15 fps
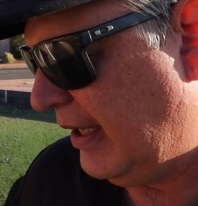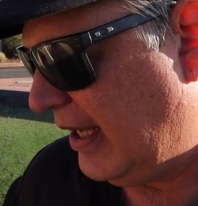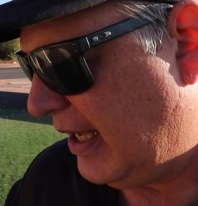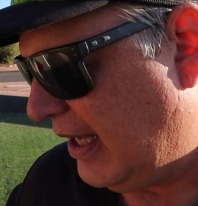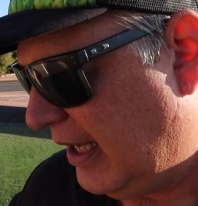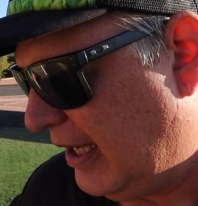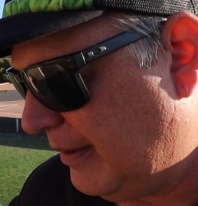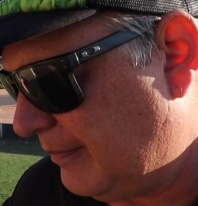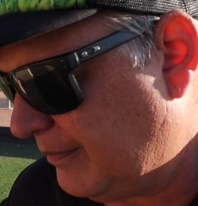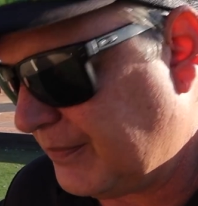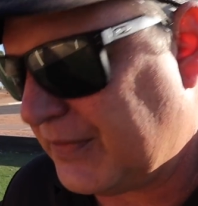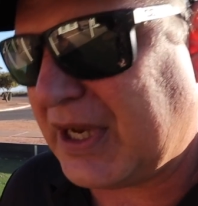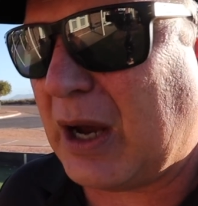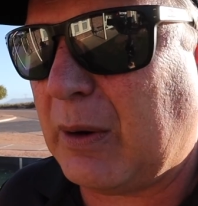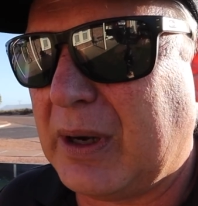
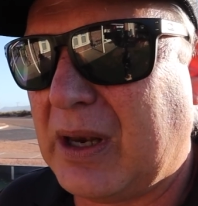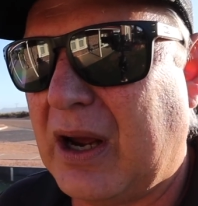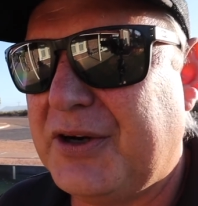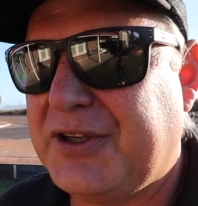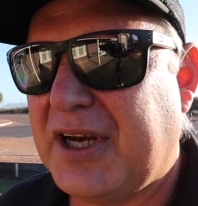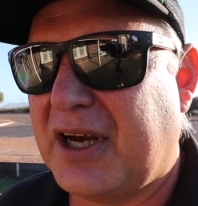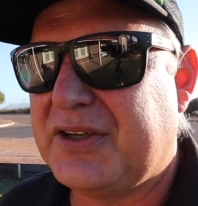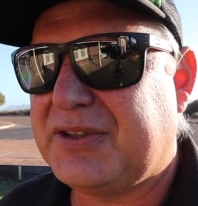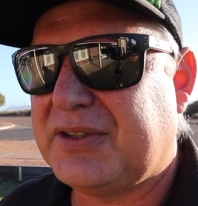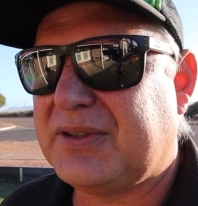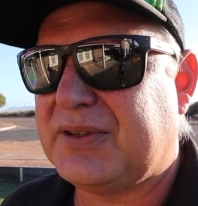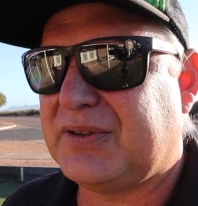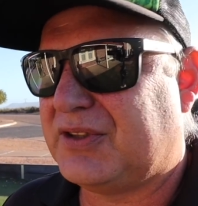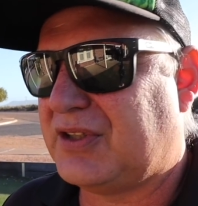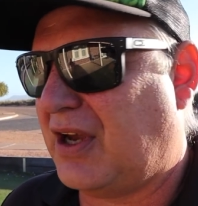go a low
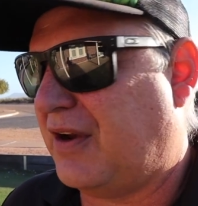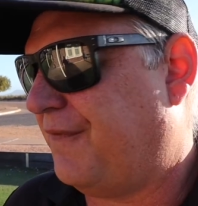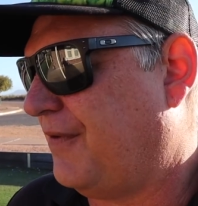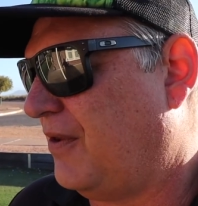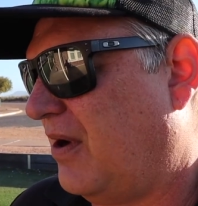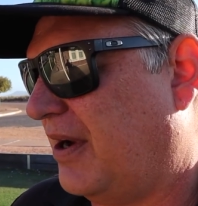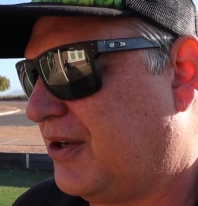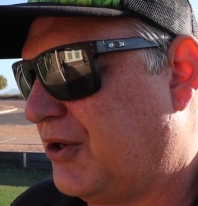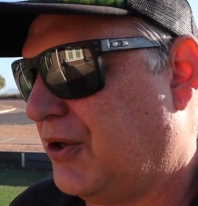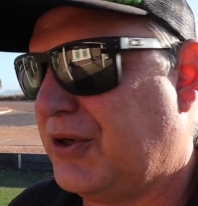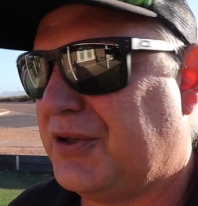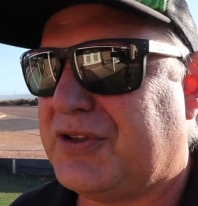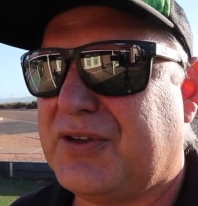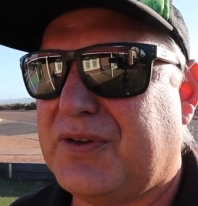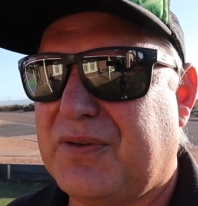dose. So for like
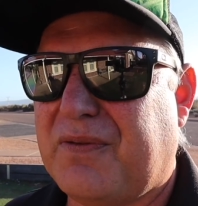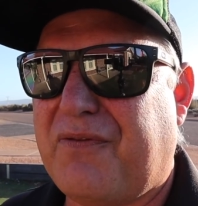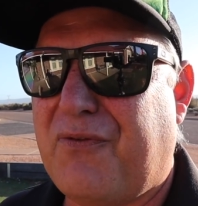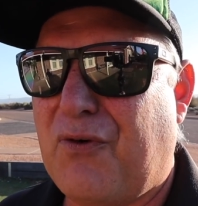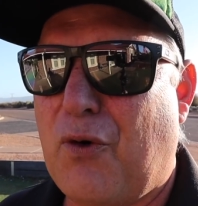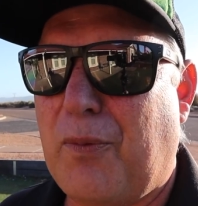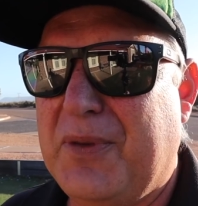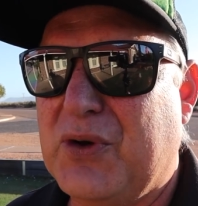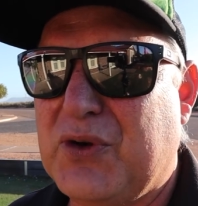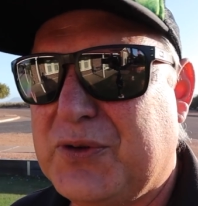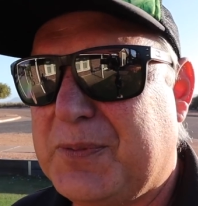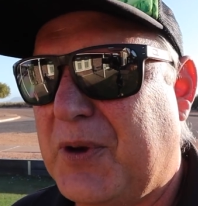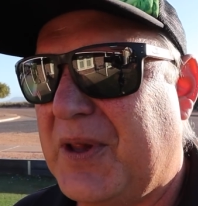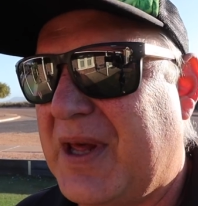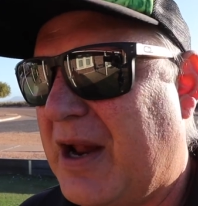cooch, 4 mils
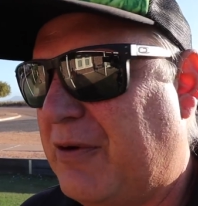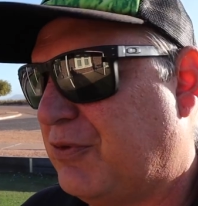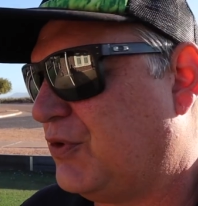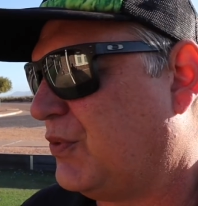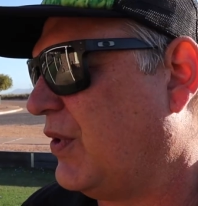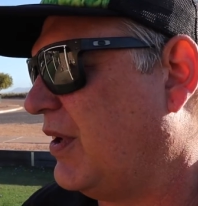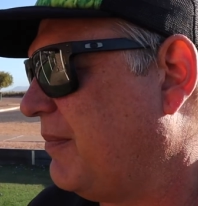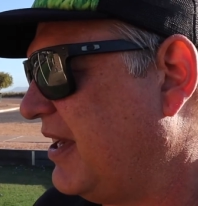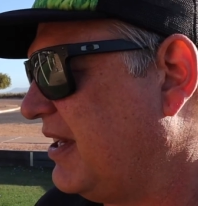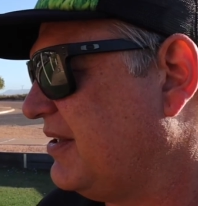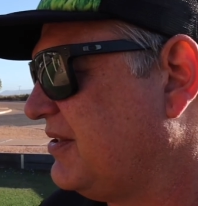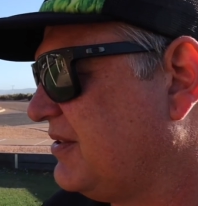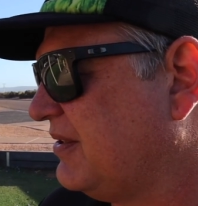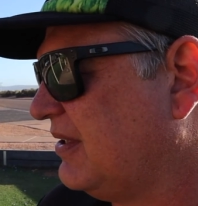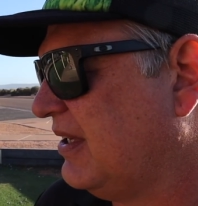per the 100 square
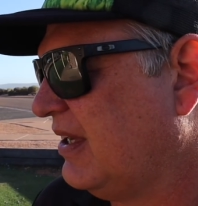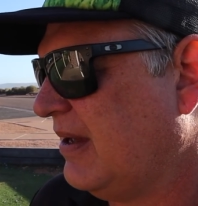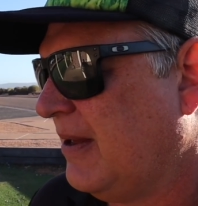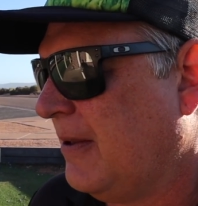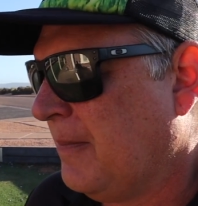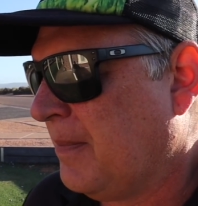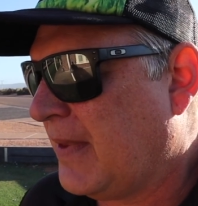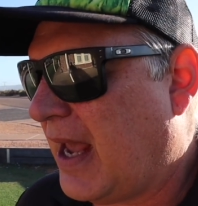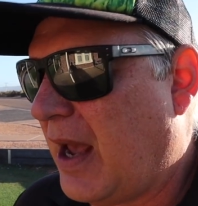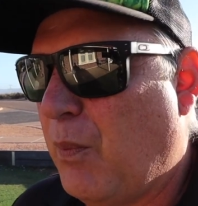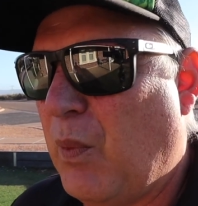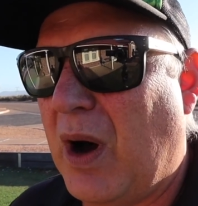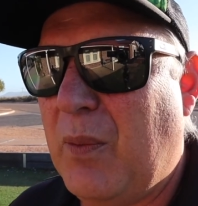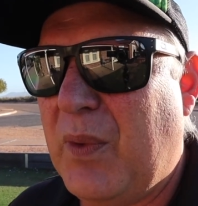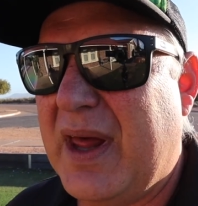meters.
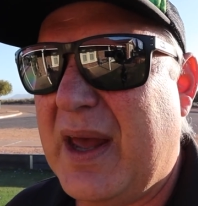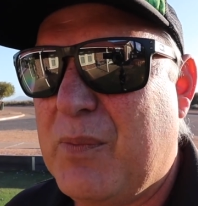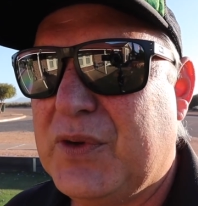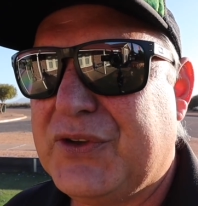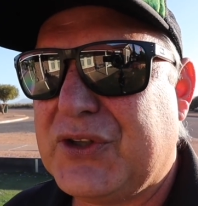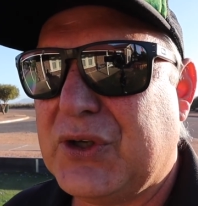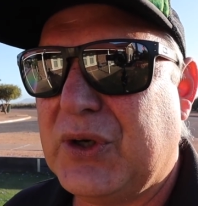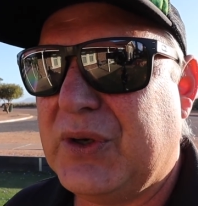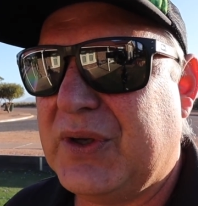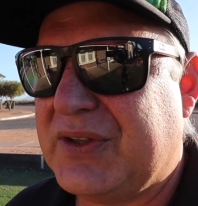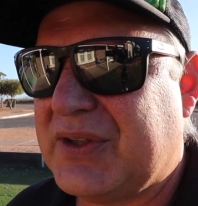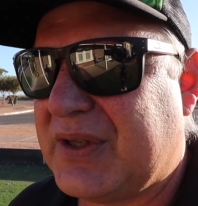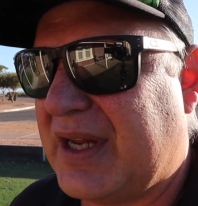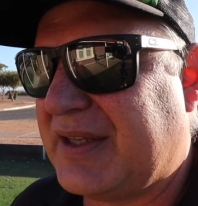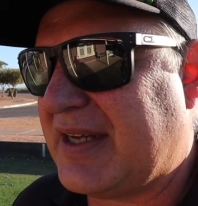And what that will do
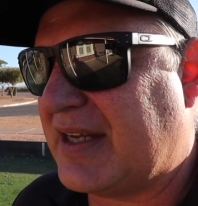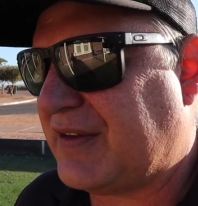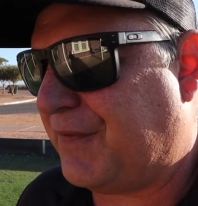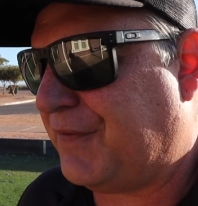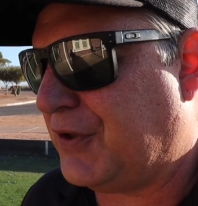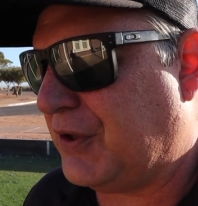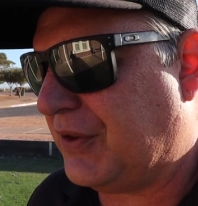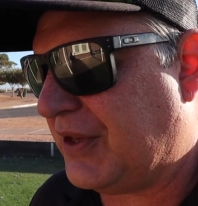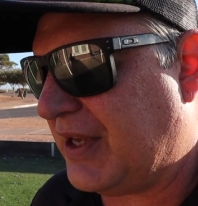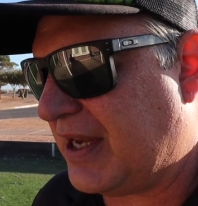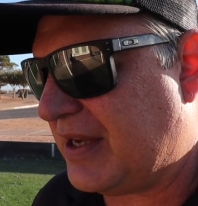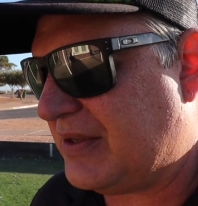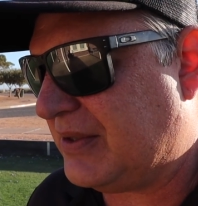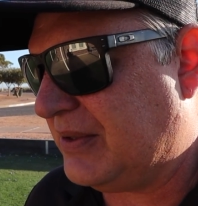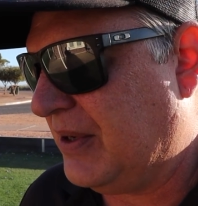is it does a few
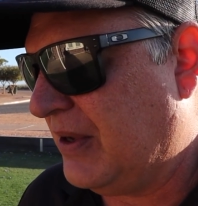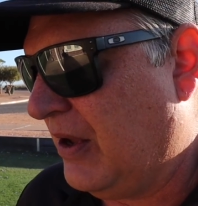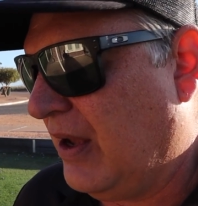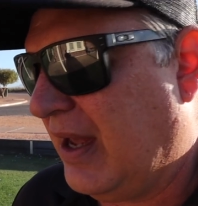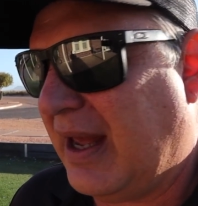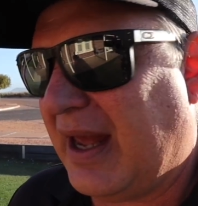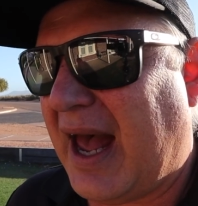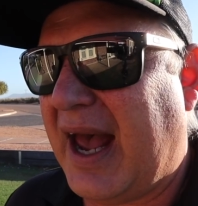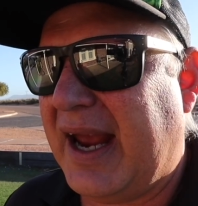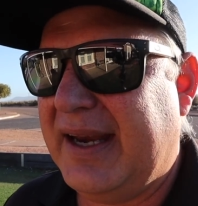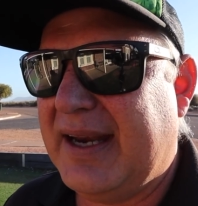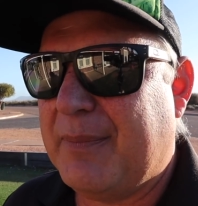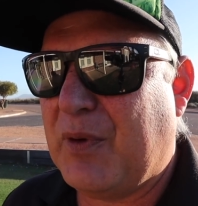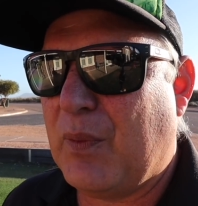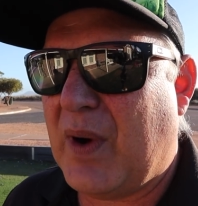things.
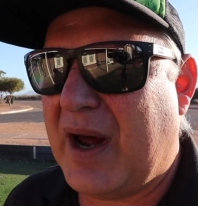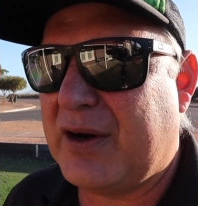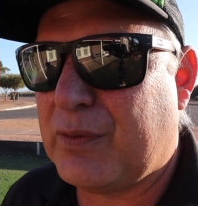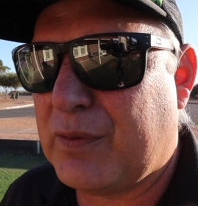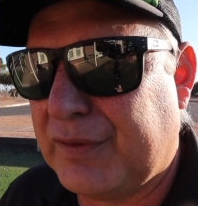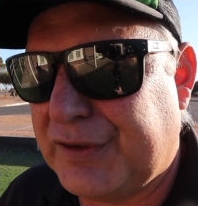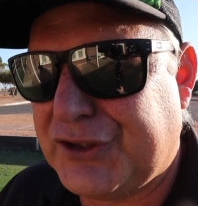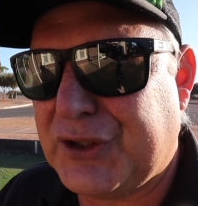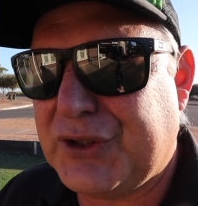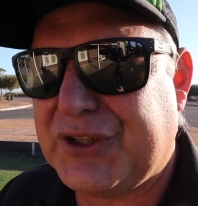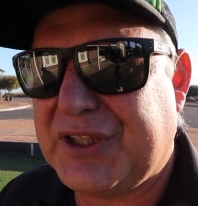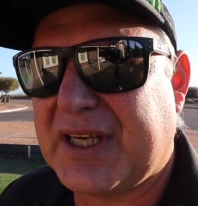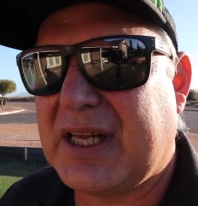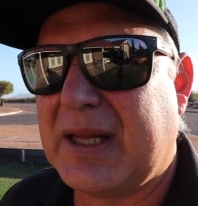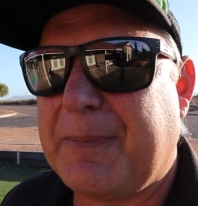Number one, it will
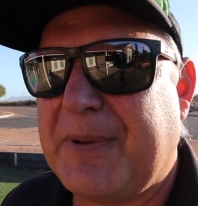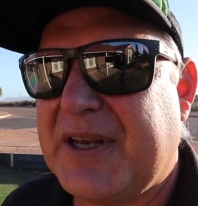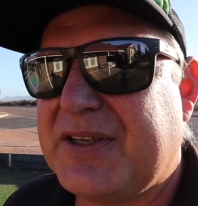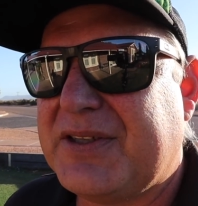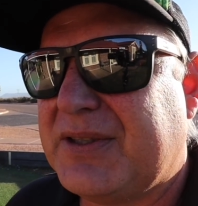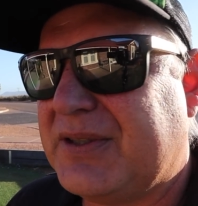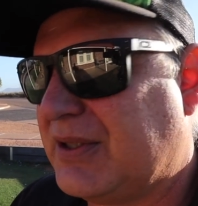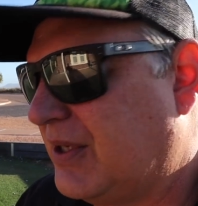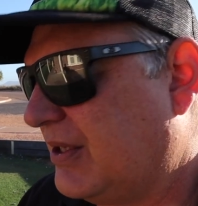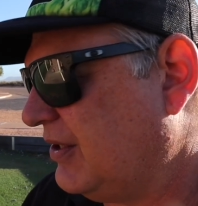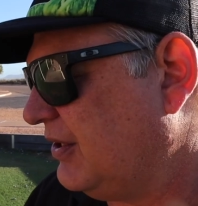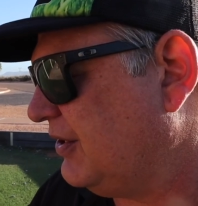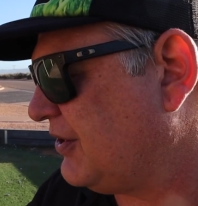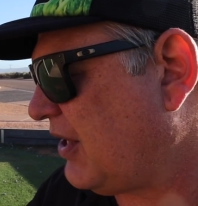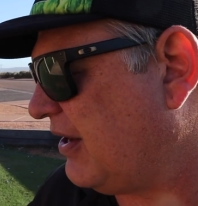reduce your clippings.
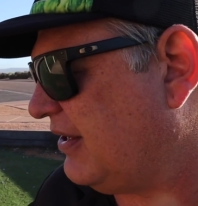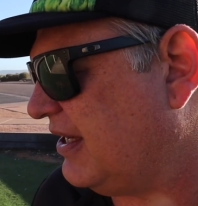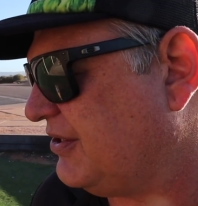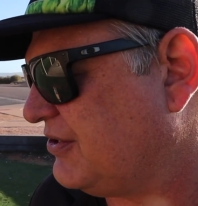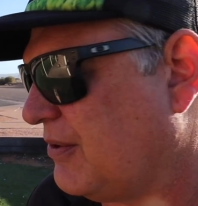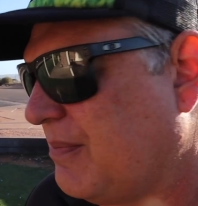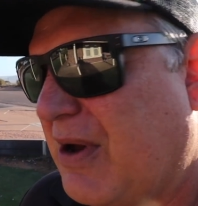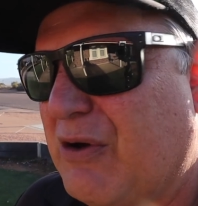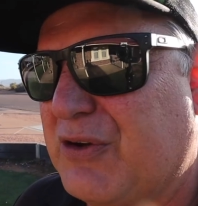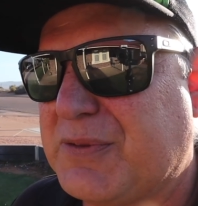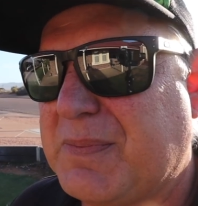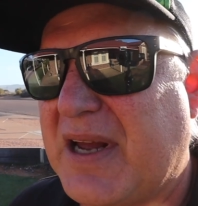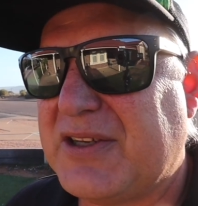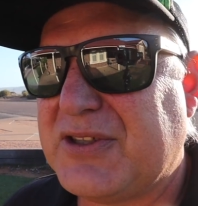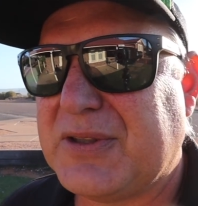You don't need to mow as
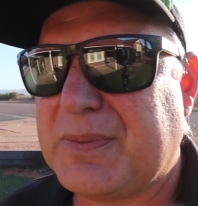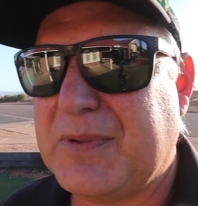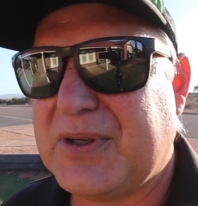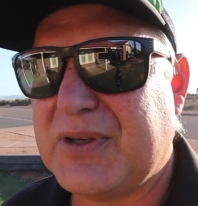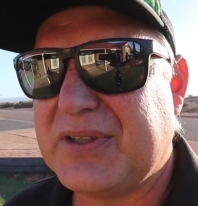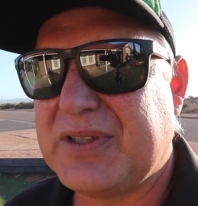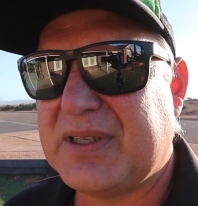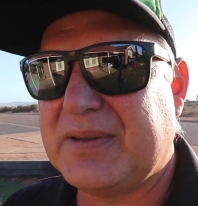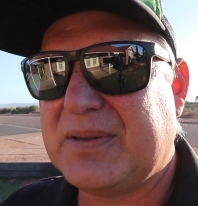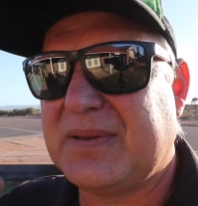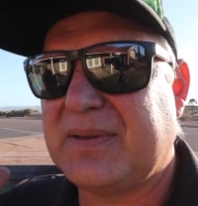much because it